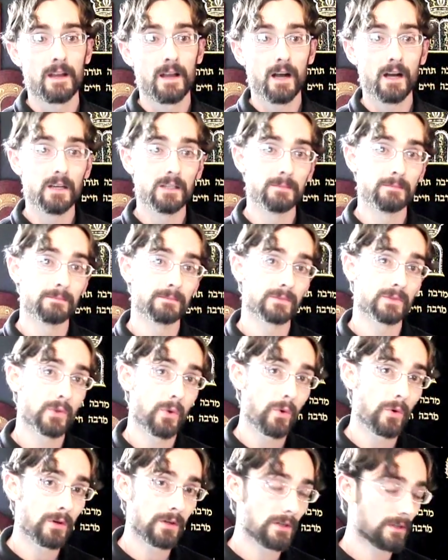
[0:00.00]
Um,
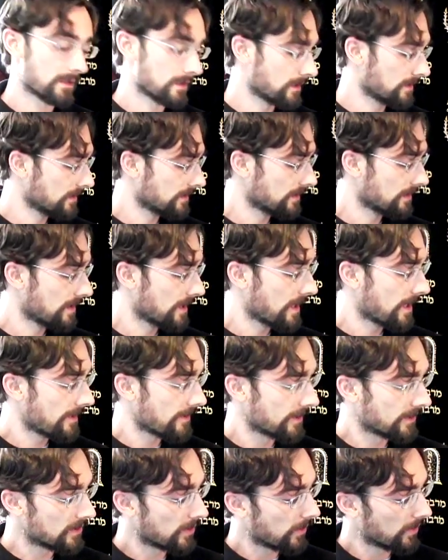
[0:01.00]
Torah,
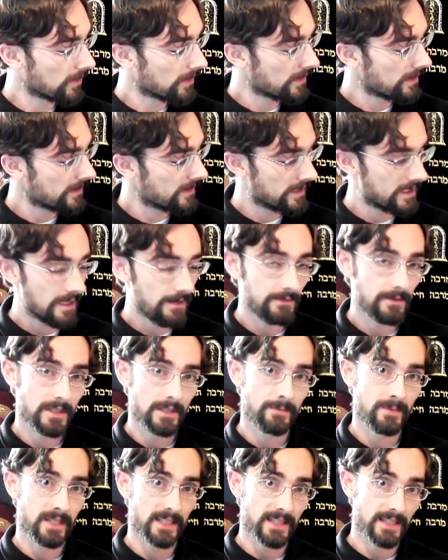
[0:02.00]
the Torah, the
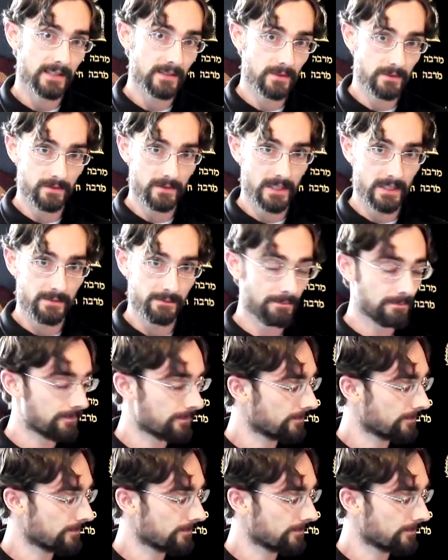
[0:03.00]
Nevi'im, and the Ketuvim.